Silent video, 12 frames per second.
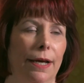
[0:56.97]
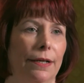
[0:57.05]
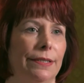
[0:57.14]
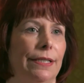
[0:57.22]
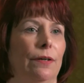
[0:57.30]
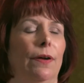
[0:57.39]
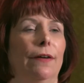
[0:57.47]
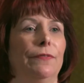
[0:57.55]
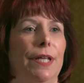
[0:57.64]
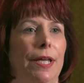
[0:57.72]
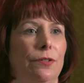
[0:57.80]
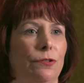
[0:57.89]
because I don't
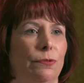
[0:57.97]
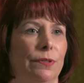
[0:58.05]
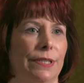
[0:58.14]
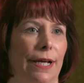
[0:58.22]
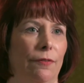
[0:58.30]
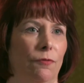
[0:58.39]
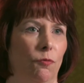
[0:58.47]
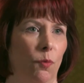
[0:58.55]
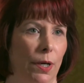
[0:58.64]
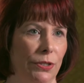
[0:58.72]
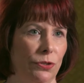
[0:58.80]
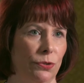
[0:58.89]
have 10 tools, I have
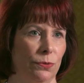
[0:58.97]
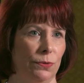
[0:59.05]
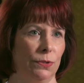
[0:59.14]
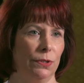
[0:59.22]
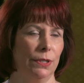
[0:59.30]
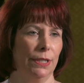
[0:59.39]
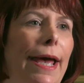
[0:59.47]
one tool.